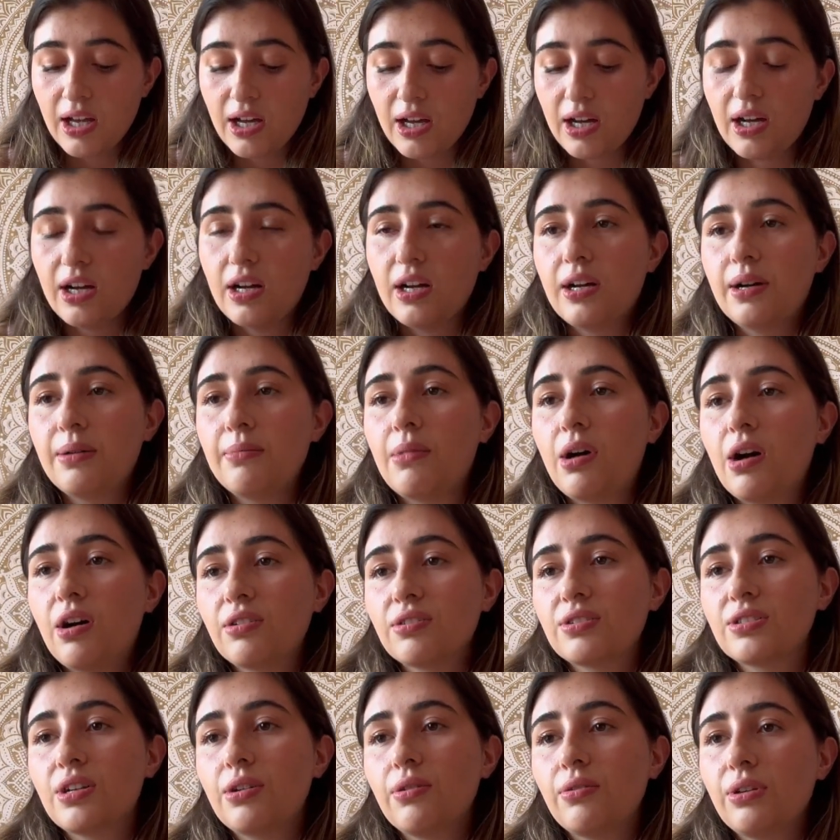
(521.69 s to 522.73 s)
Um,
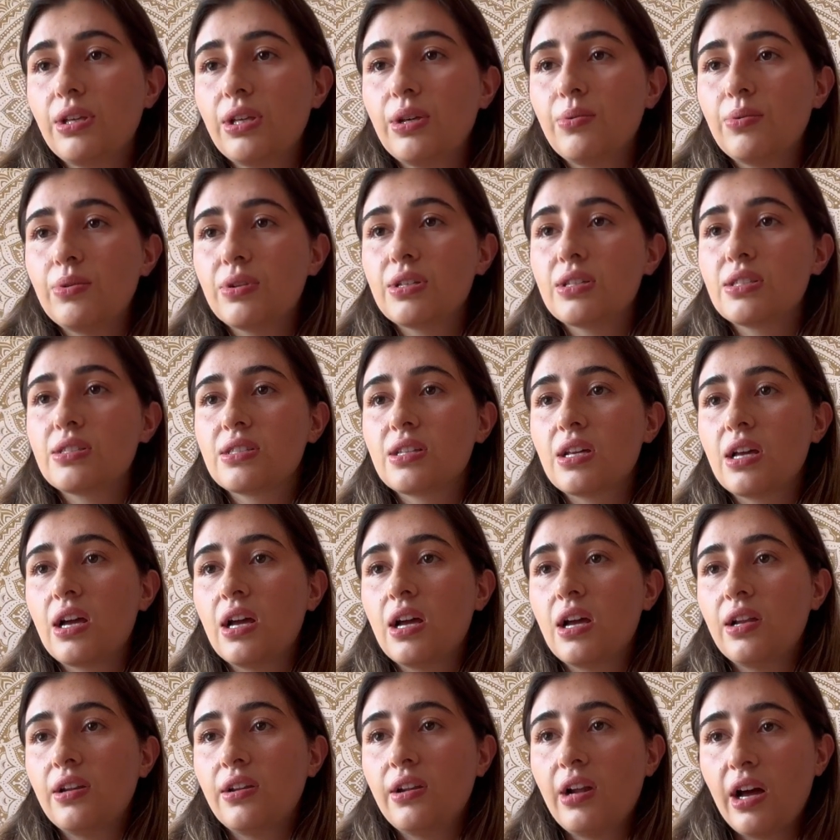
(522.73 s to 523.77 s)
also, he was
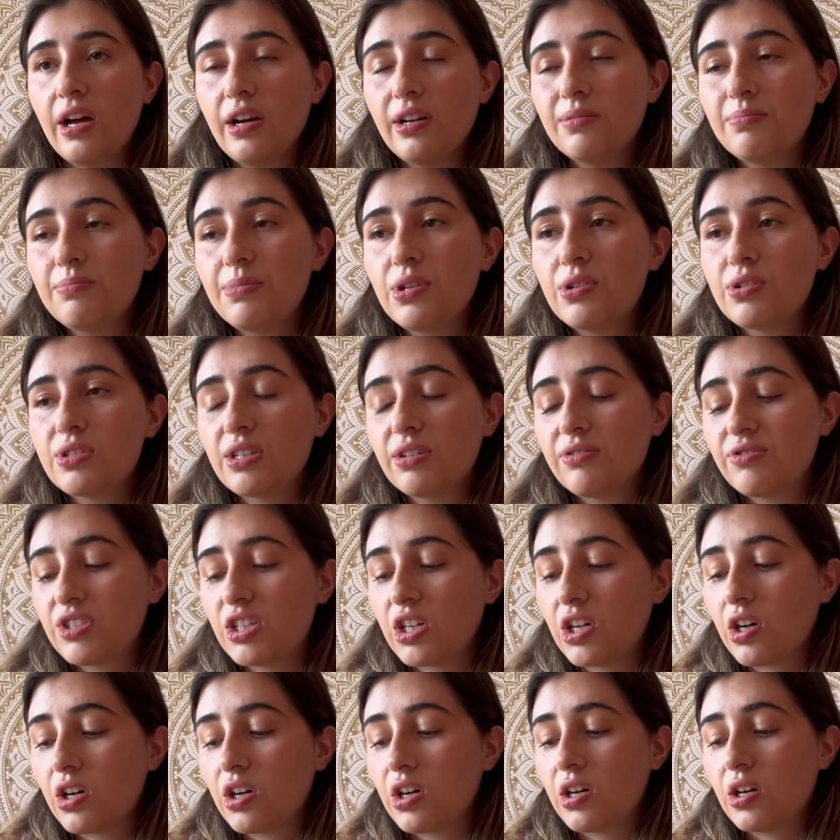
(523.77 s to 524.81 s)
not abusive to
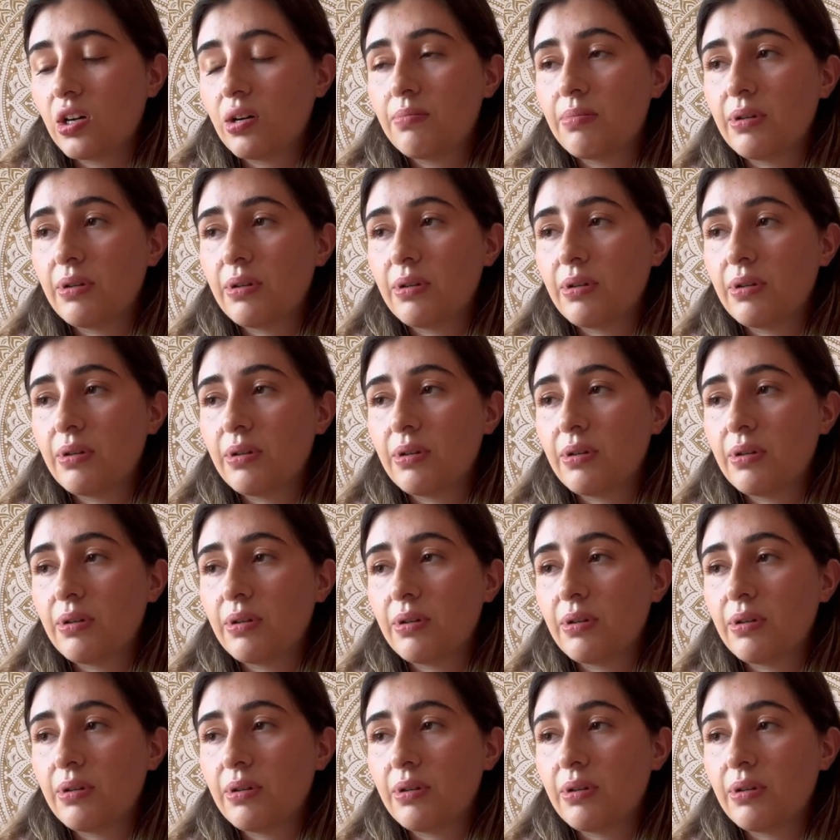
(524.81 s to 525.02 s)
her,